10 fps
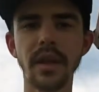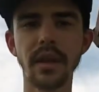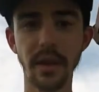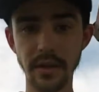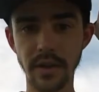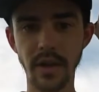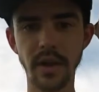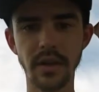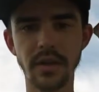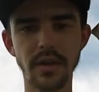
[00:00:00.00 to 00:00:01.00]
let's get
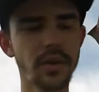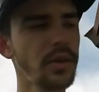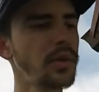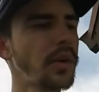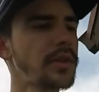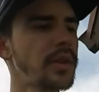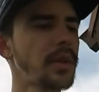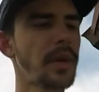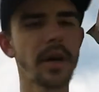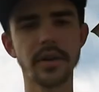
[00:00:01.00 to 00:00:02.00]
into what's in the
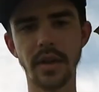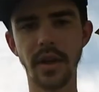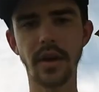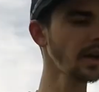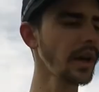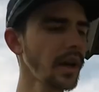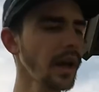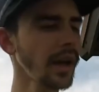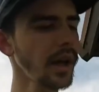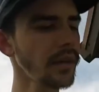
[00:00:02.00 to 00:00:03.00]
box. Now I
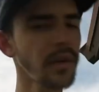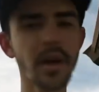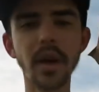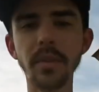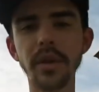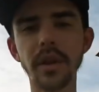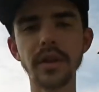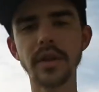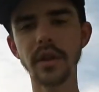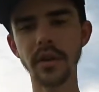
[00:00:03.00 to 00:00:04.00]
have a couple
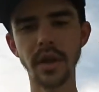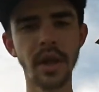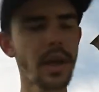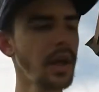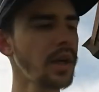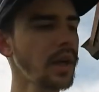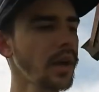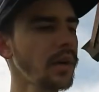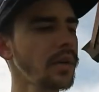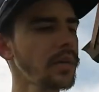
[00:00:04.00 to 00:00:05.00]
things here.
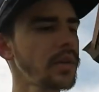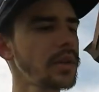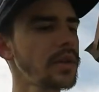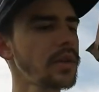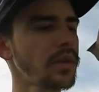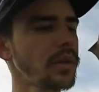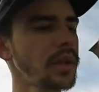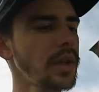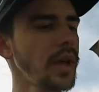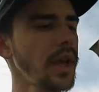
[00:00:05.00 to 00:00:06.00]
Now this is
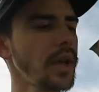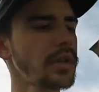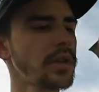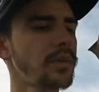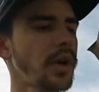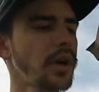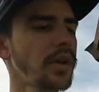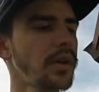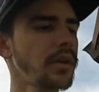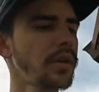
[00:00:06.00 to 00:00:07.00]
only a
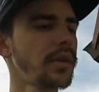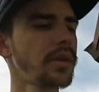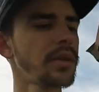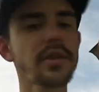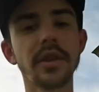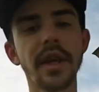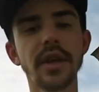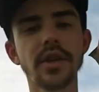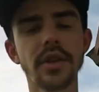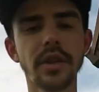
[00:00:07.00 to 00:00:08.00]
small
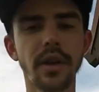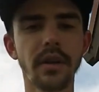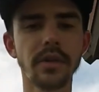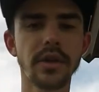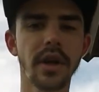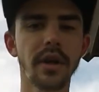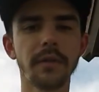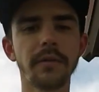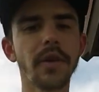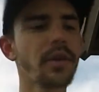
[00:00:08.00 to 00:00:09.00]
selection of just kind of
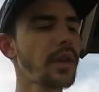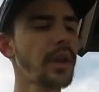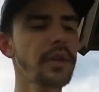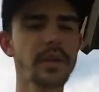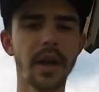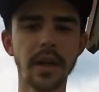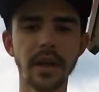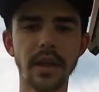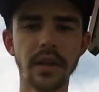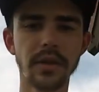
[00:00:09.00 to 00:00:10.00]
filler things that I
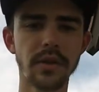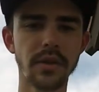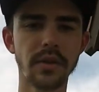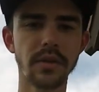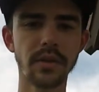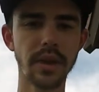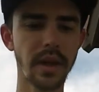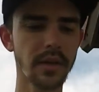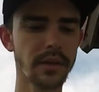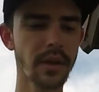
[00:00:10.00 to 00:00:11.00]
needed to
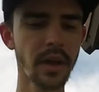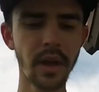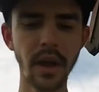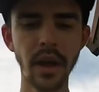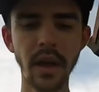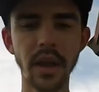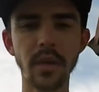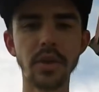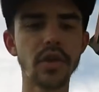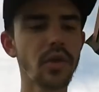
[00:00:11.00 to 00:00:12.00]
get. The
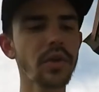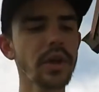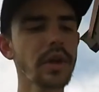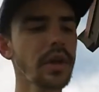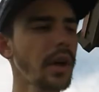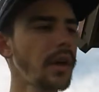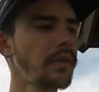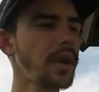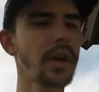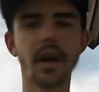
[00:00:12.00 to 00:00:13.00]
majority of
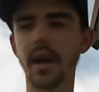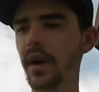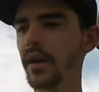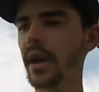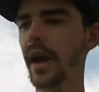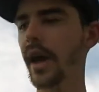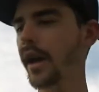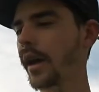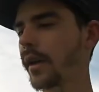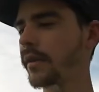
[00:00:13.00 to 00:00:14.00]
it I already
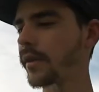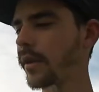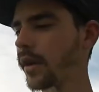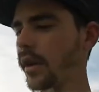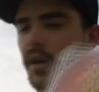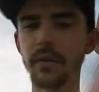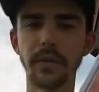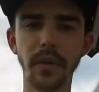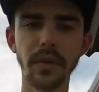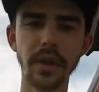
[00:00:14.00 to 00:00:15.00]
have
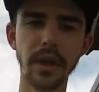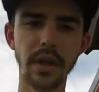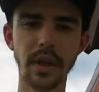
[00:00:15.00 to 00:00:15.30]
fully